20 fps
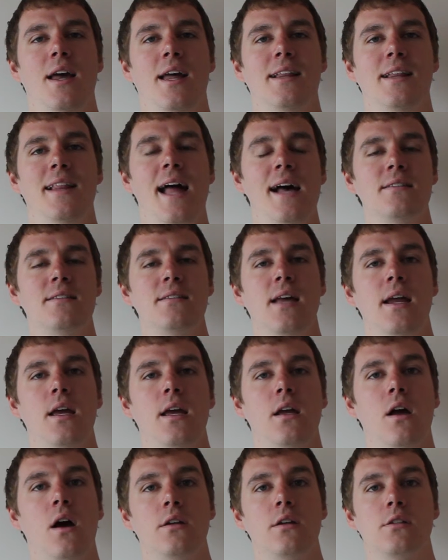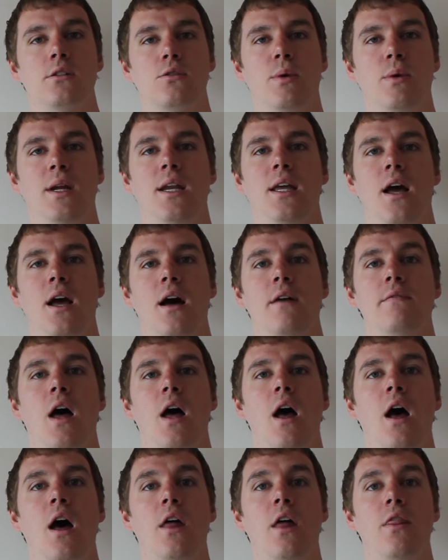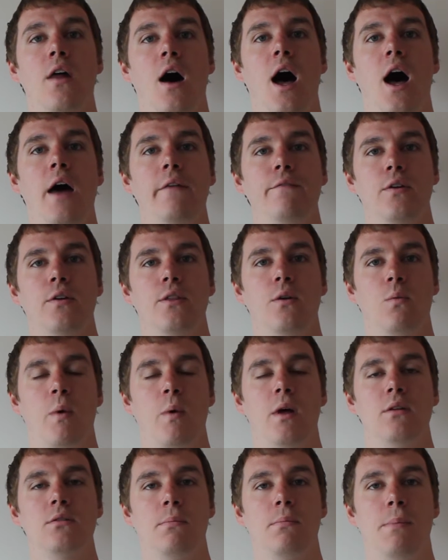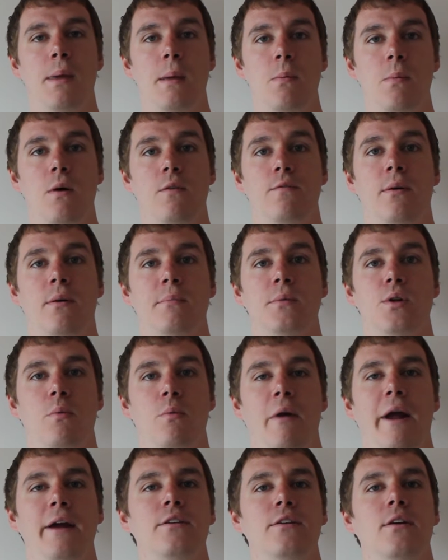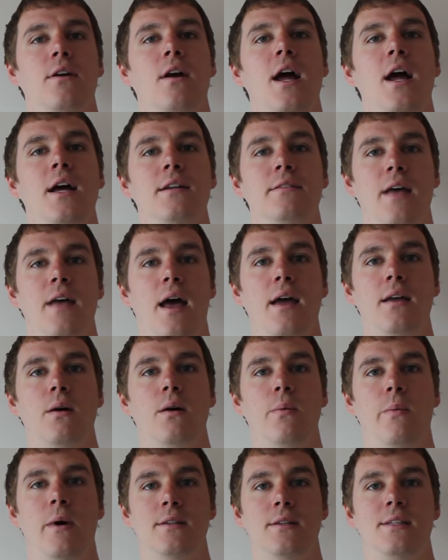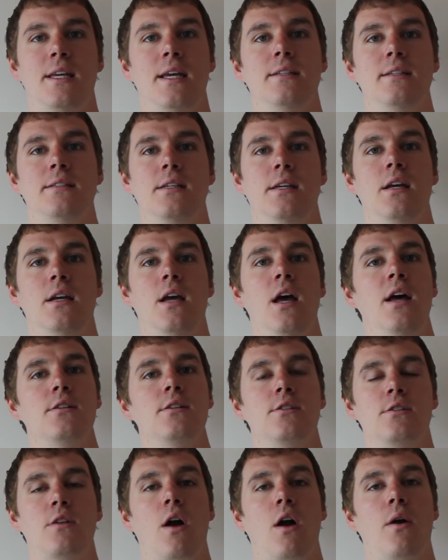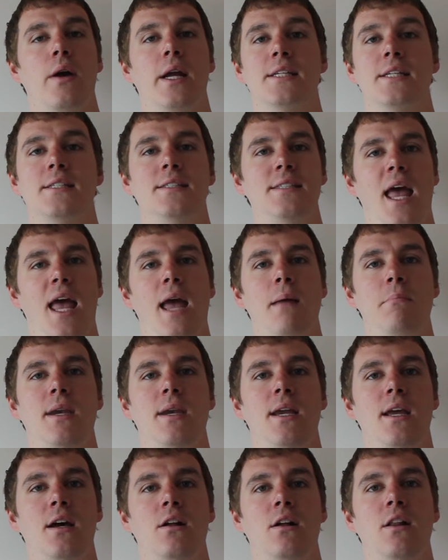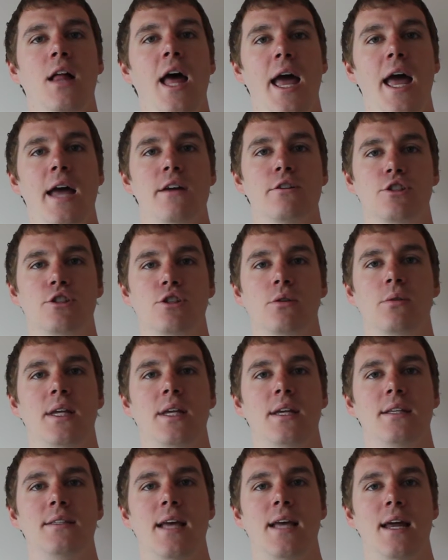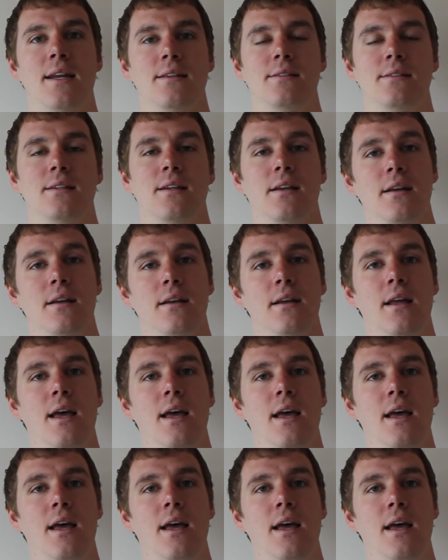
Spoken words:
Last night I caught a screening of The Hunt for the Wilderpeople from director Taika Waititi, starring Sam Neill and Julian Dennison.